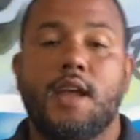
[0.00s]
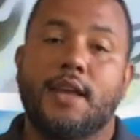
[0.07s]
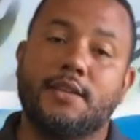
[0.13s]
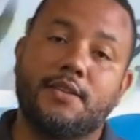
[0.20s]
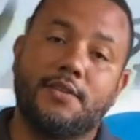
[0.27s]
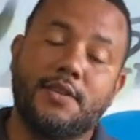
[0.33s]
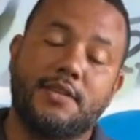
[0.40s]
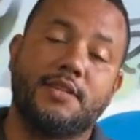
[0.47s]
and
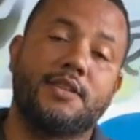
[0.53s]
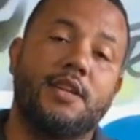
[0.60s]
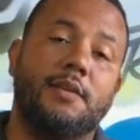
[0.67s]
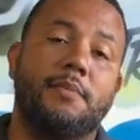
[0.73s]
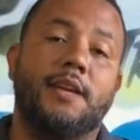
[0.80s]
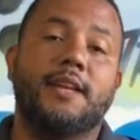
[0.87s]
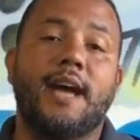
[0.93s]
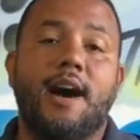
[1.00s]
so this is going to
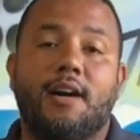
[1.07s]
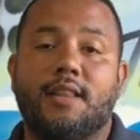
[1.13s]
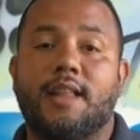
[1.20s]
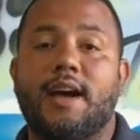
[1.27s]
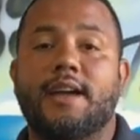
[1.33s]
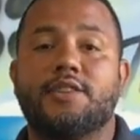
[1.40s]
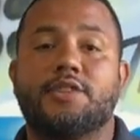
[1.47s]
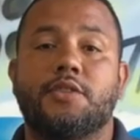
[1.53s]
be an
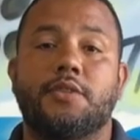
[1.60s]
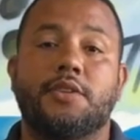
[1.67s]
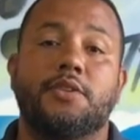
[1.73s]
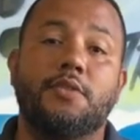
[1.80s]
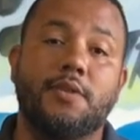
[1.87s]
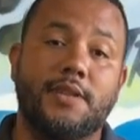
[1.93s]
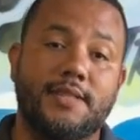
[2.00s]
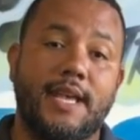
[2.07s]
outline showing
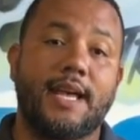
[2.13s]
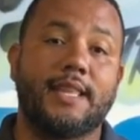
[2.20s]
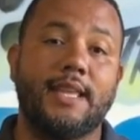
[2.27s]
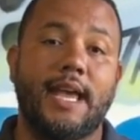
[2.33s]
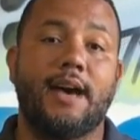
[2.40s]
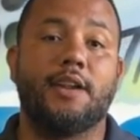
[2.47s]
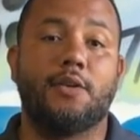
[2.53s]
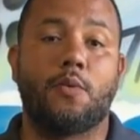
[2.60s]
you exactly
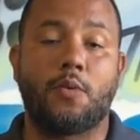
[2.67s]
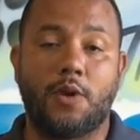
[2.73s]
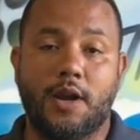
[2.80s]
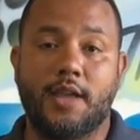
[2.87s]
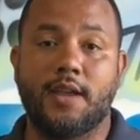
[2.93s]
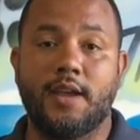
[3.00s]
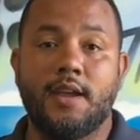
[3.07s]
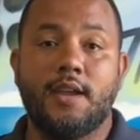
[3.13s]
how to
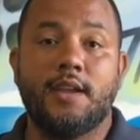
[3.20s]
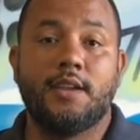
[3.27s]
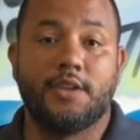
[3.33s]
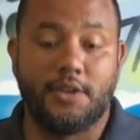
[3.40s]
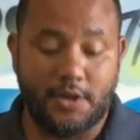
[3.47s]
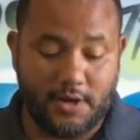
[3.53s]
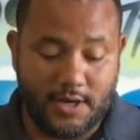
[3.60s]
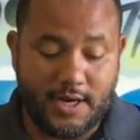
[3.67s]
work
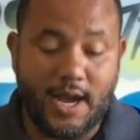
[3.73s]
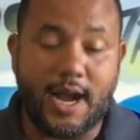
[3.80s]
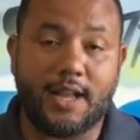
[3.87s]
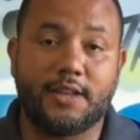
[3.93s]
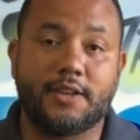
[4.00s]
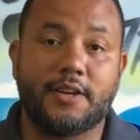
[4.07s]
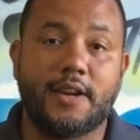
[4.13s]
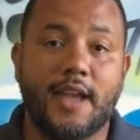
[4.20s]
your
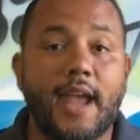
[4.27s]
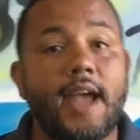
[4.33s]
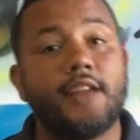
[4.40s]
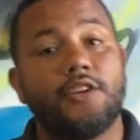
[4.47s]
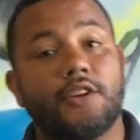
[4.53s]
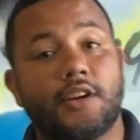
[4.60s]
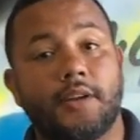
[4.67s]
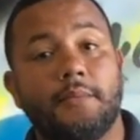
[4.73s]
collar
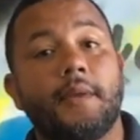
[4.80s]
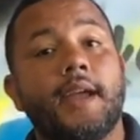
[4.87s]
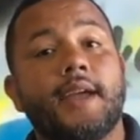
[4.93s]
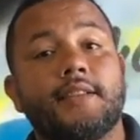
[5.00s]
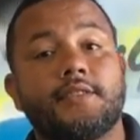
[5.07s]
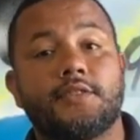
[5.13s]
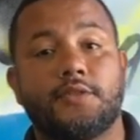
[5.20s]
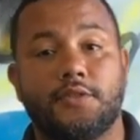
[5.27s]
and your
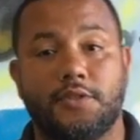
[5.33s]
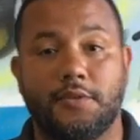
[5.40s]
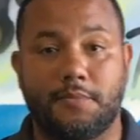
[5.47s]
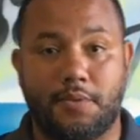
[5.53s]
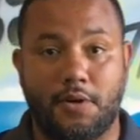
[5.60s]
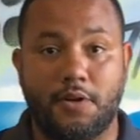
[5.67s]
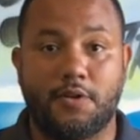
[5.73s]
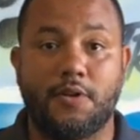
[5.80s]
commands through the
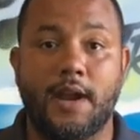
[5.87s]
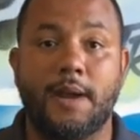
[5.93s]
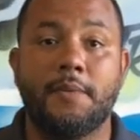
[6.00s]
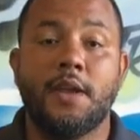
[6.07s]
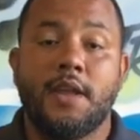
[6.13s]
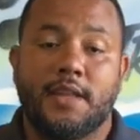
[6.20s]
program.